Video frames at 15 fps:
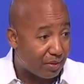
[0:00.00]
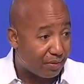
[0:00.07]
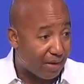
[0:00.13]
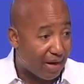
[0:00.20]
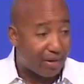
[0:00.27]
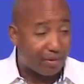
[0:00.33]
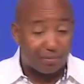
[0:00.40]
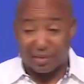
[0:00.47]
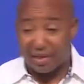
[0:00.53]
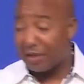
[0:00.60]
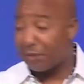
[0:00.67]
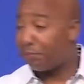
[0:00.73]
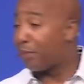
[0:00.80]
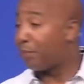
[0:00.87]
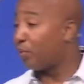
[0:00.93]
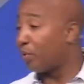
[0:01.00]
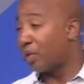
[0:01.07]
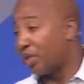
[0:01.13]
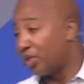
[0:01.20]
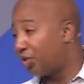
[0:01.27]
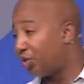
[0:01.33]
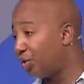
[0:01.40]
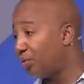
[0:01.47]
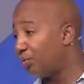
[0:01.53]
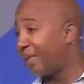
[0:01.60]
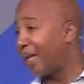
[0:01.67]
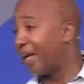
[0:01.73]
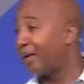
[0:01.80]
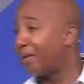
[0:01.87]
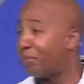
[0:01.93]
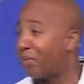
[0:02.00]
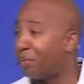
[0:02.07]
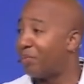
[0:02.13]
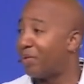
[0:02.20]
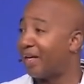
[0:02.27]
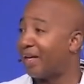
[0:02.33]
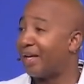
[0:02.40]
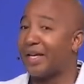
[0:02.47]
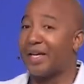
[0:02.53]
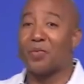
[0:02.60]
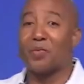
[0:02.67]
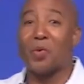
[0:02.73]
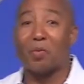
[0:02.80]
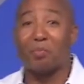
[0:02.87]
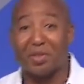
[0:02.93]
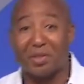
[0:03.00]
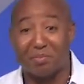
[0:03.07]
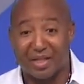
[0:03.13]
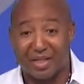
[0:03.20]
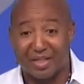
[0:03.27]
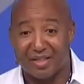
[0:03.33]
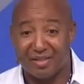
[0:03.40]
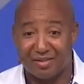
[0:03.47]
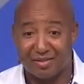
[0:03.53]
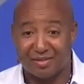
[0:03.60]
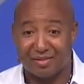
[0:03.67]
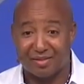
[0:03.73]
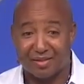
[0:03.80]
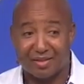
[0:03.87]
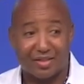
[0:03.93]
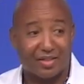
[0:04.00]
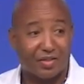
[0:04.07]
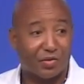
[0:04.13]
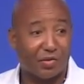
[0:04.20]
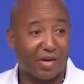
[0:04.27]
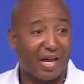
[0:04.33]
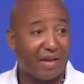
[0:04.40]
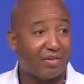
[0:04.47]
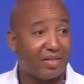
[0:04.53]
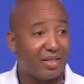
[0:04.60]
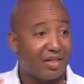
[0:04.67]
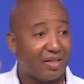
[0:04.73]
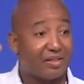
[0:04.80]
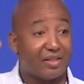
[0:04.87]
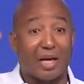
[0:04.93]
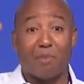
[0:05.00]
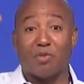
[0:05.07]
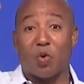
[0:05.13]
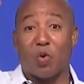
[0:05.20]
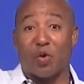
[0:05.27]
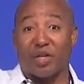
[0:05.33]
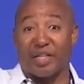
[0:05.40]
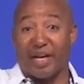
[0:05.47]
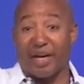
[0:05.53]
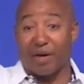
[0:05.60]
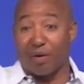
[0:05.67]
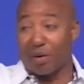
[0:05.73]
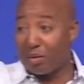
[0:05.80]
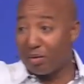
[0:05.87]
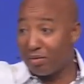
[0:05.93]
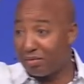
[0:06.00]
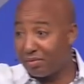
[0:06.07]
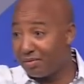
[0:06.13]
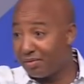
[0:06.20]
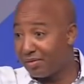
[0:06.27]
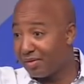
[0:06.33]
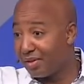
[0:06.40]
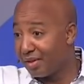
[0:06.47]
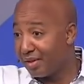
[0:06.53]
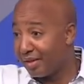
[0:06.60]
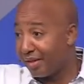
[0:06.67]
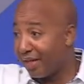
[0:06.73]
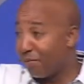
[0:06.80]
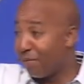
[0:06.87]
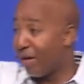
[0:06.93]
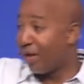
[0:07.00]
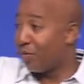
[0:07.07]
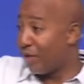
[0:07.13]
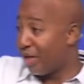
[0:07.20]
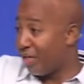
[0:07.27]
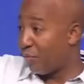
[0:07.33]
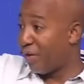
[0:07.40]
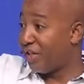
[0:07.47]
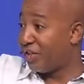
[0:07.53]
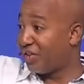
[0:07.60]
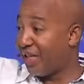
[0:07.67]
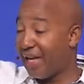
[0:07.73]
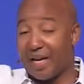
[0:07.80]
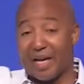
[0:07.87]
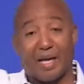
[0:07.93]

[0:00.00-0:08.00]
Right? Many people are going to choose that, but it won't be me. Do I have any others? I'm going narrow. Anybody raise your hand?